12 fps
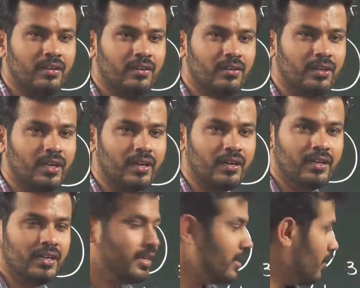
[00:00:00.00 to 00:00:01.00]
Okay,
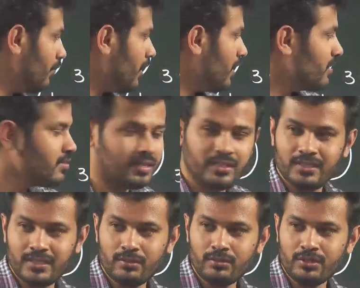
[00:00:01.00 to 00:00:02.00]
if I ask Ranjit
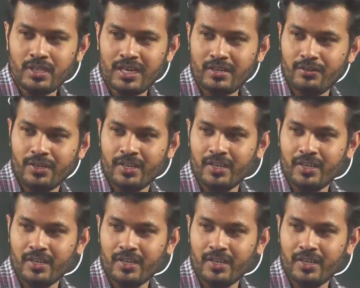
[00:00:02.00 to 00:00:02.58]
to stand over here,